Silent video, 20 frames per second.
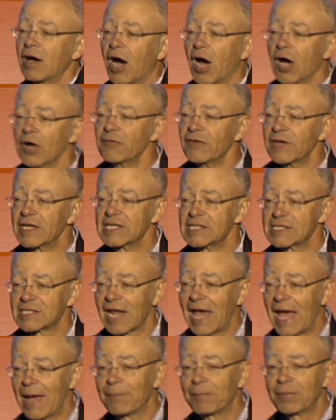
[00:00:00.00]
over his
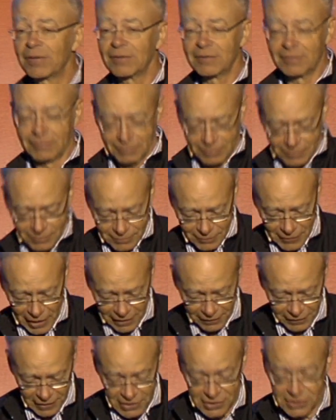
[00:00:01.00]
lap
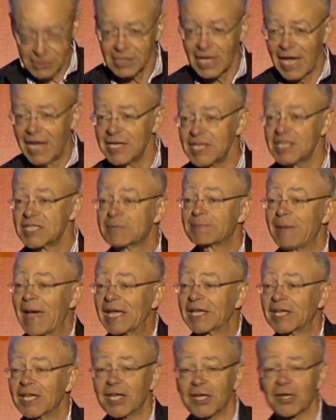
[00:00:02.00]
like this, and he's
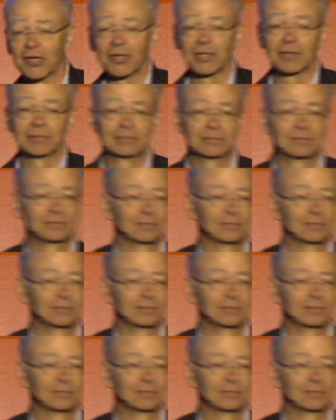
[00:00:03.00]
spanking her.